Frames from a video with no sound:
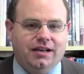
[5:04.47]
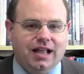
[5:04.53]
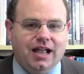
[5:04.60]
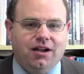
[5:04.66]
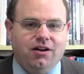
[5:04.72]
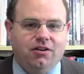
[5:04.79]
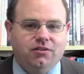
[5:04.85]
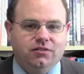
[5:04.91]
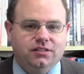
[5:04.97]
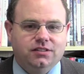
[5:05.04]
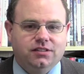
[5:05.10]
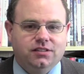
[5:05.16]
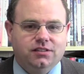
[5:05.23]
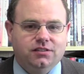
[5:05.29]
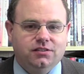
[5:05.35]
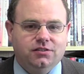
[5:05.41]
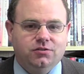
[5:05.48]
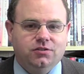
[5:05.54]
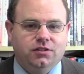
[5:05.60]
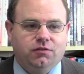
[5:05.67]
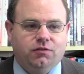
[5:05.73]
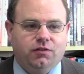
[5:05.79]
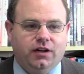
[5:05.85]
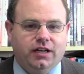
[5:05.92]
it now is to use
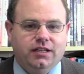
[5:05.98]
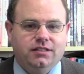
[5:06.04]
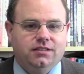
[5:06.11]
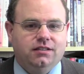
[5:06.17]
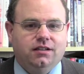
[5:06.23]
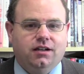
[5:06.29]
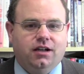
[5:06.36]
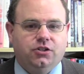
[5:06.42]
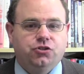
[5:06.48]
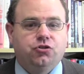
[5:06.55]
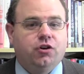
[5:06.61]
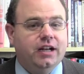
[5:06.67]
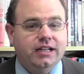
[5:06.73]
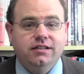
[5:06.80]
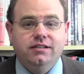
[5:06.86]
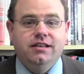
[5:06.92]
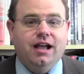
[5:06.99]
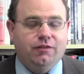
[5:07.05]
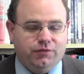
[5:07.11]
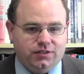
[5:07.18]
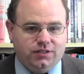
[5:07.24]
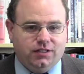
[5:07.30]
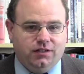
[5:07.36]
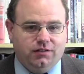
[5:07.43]
the phrase a trade
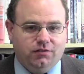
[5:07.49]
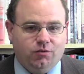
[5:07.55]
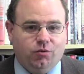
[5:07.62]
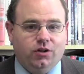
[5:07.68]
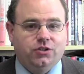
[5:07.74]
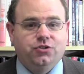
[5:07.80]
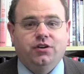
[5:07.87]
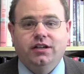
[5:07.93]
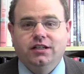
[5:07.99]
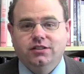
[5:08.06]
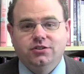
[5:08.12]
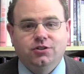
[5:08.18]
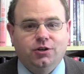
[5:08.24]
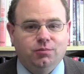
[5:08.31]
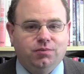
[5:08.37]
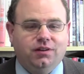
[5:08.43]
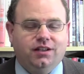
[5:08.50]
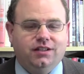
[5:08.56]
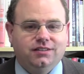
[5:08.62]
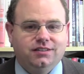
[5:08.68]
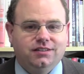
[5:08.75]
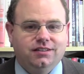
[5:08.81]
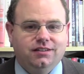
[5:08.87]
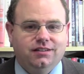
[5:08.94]
deficit or a trade
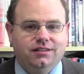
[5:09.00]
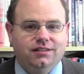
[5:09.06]
surplus.